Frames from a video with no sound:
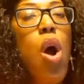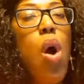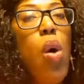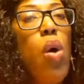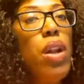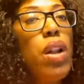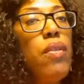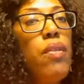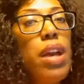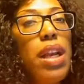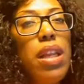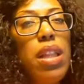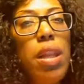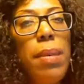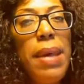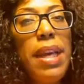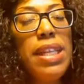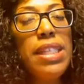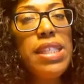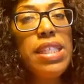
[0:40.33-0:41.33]
on a regular
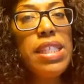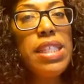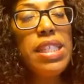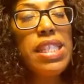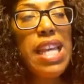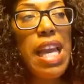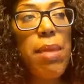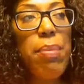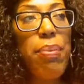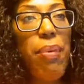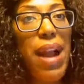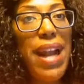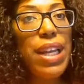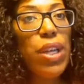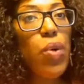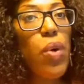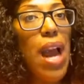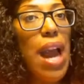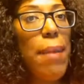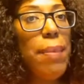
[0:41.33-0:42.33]
basis and
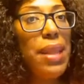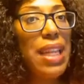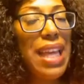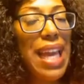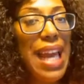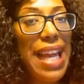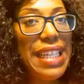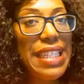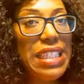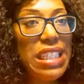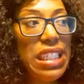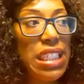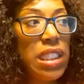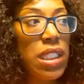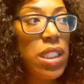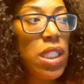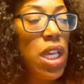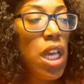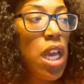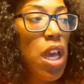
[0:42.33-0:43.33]
practical
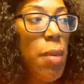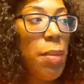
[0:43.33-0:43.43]
application,